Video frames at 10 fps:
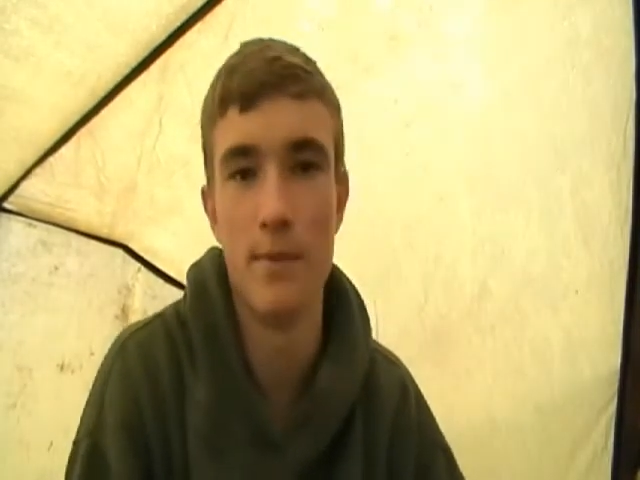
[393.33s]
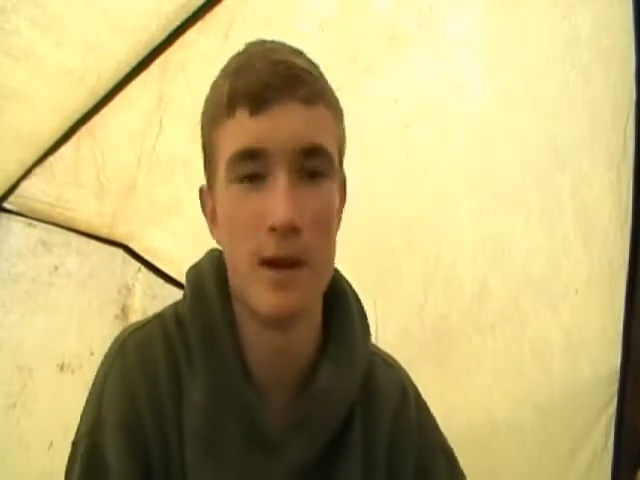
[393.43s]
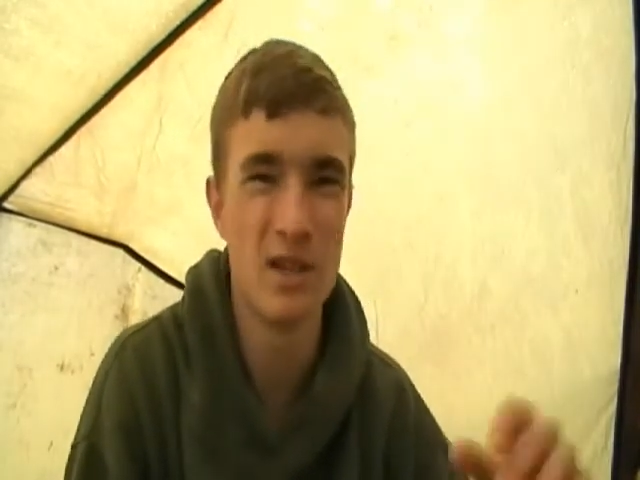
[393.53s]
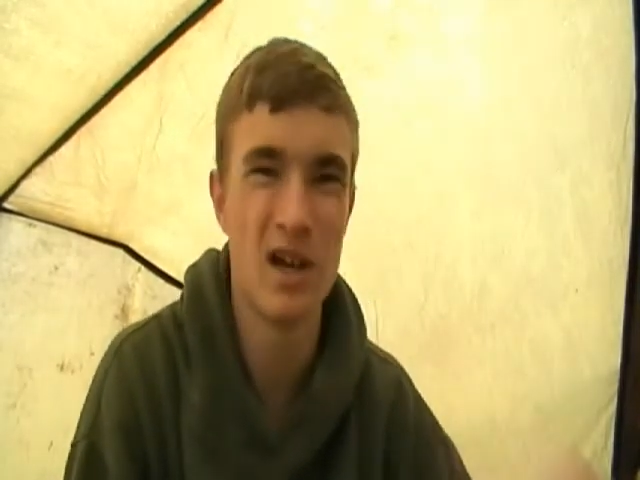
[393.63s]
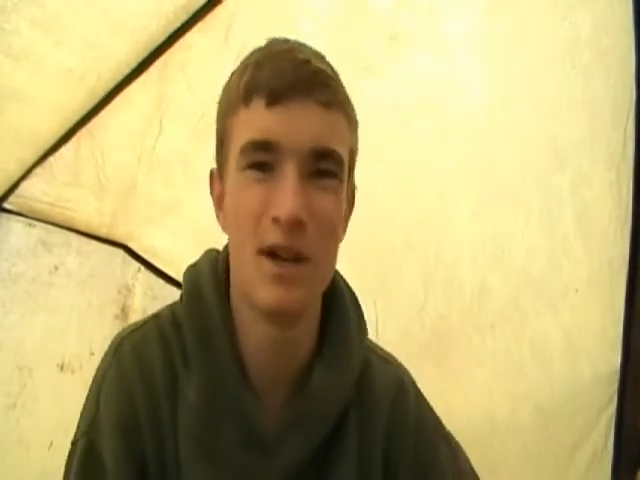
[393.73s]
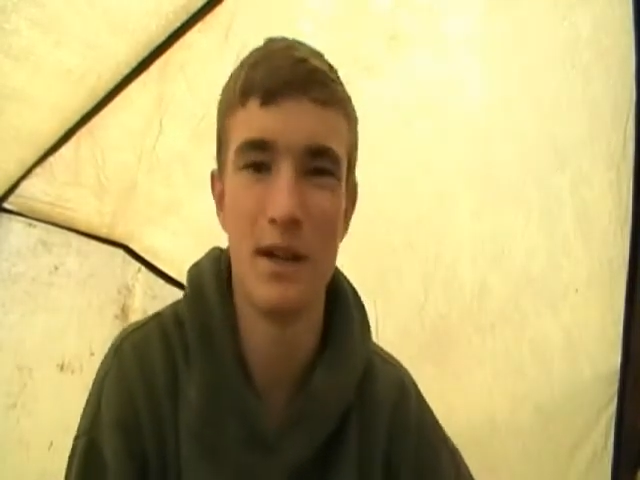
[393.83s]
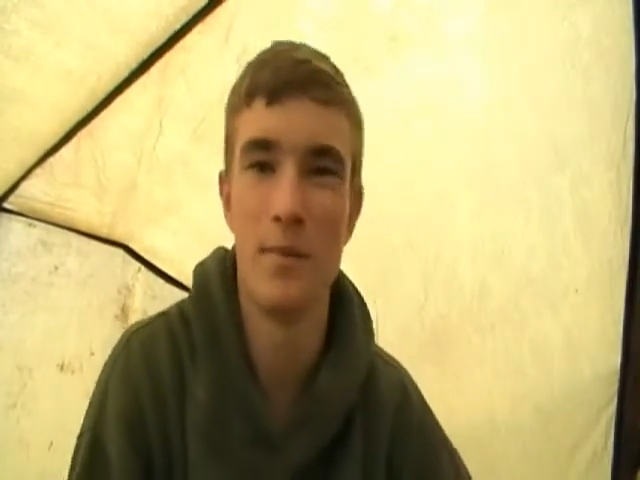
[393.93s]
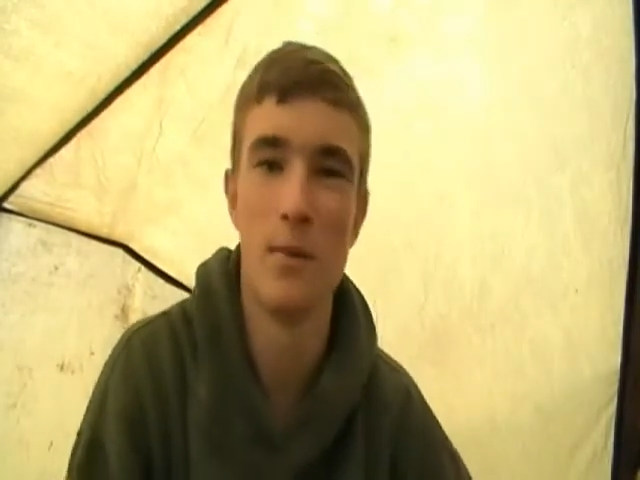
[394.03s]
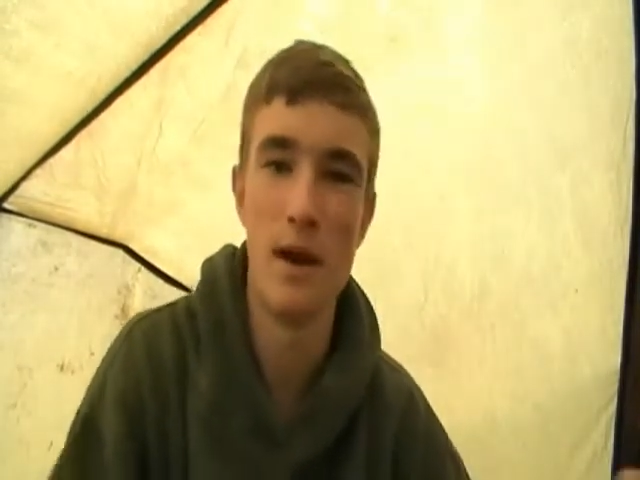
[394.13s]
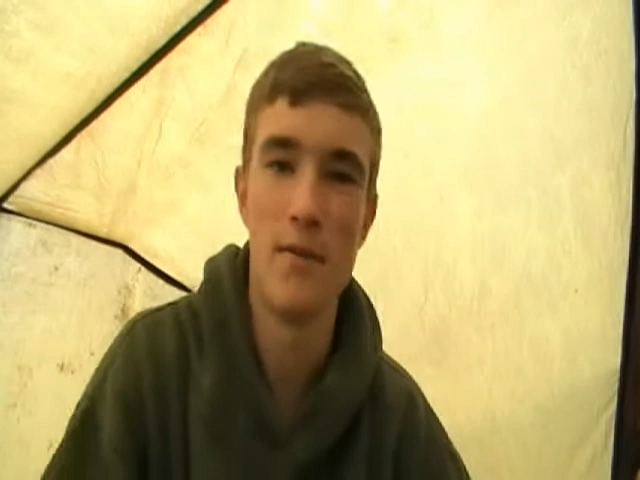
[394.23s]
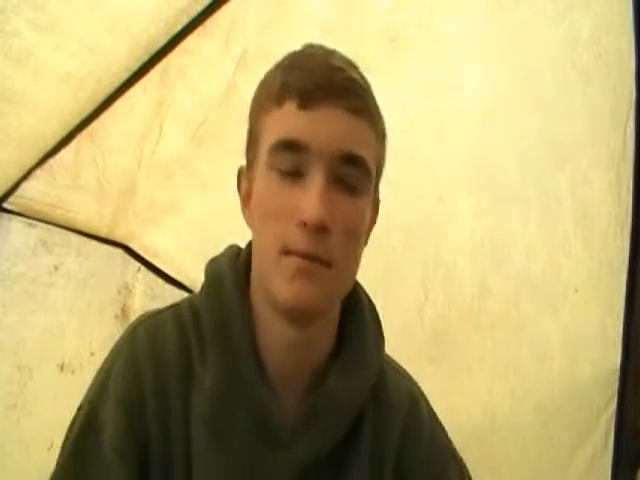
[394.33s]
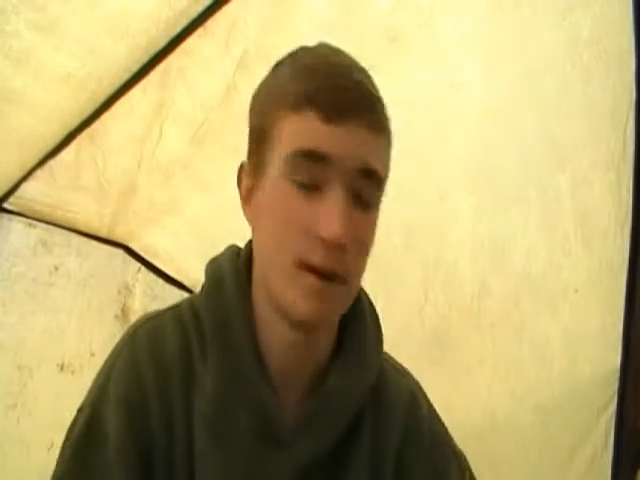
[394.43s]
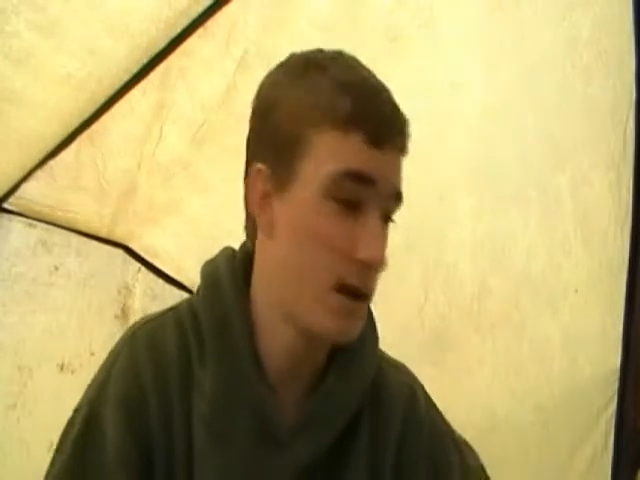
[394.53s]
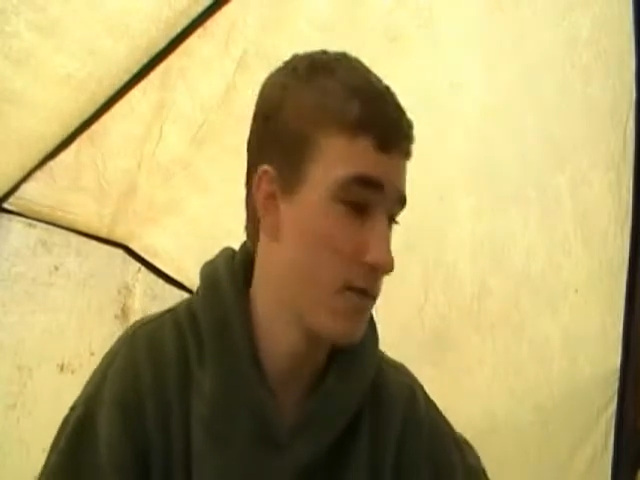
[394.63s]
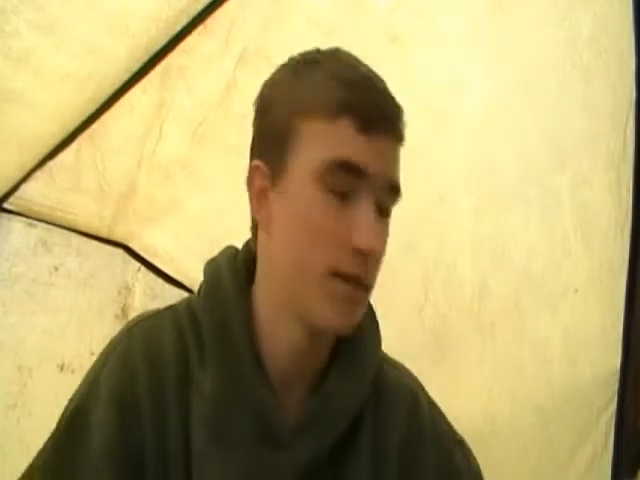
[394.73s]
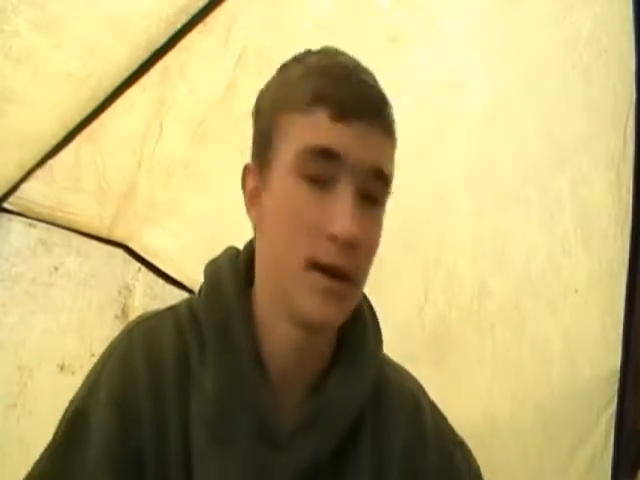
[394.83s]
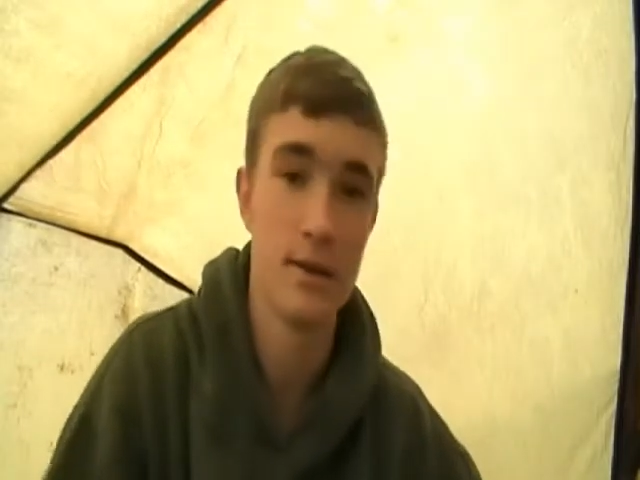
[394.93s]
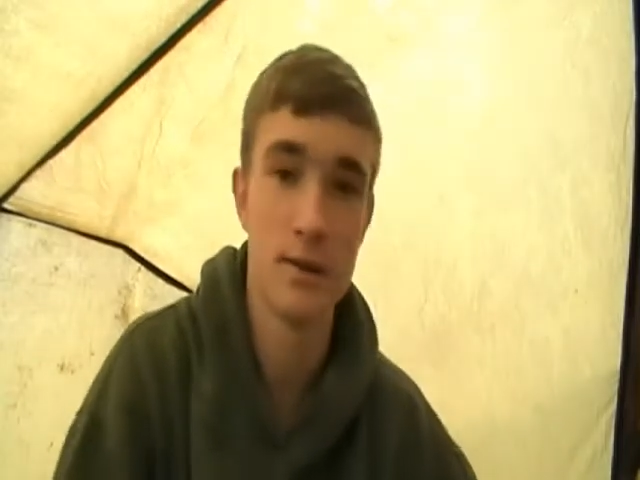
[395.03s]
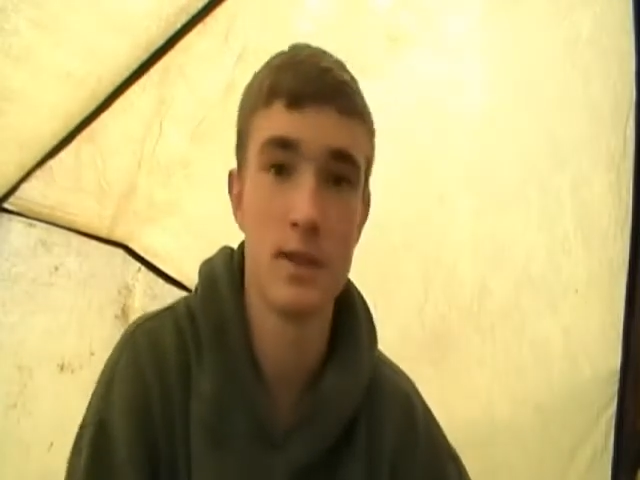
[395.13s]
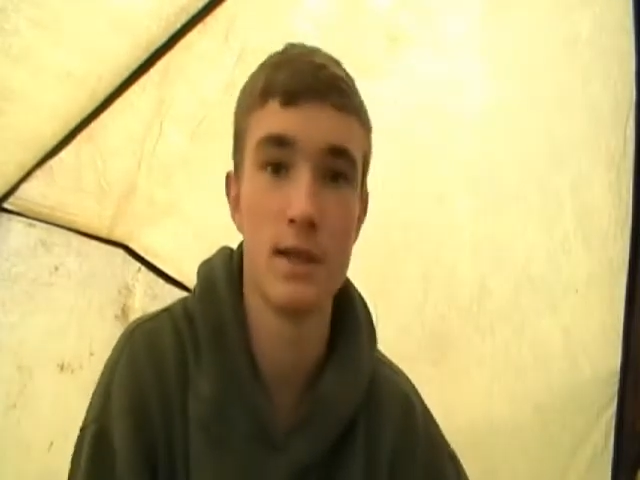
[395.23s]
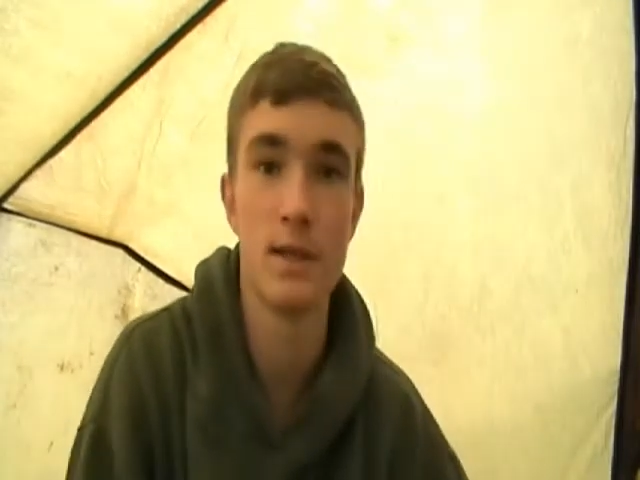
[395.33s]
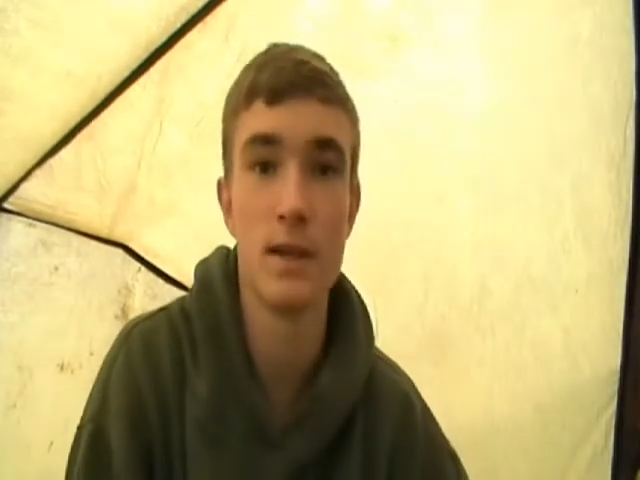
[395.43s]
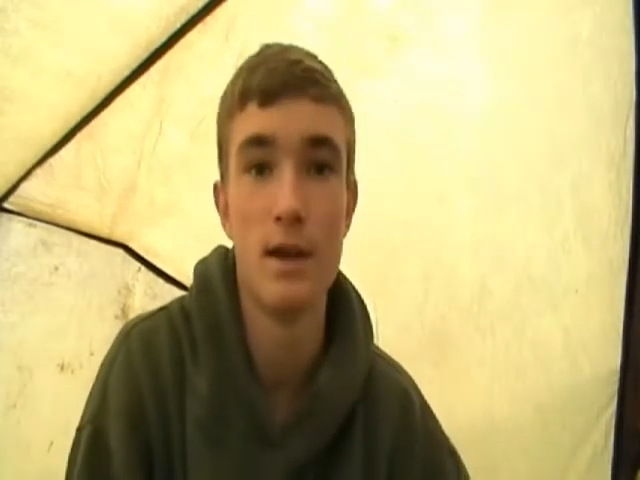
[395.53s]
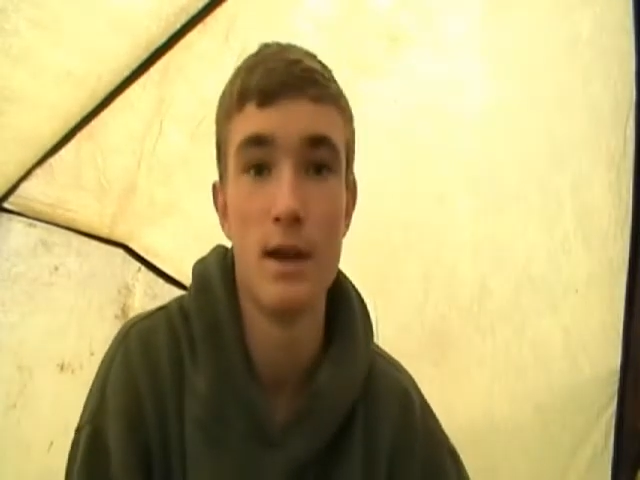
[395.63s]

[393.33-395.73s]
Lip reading: but it's harder than wherever else is.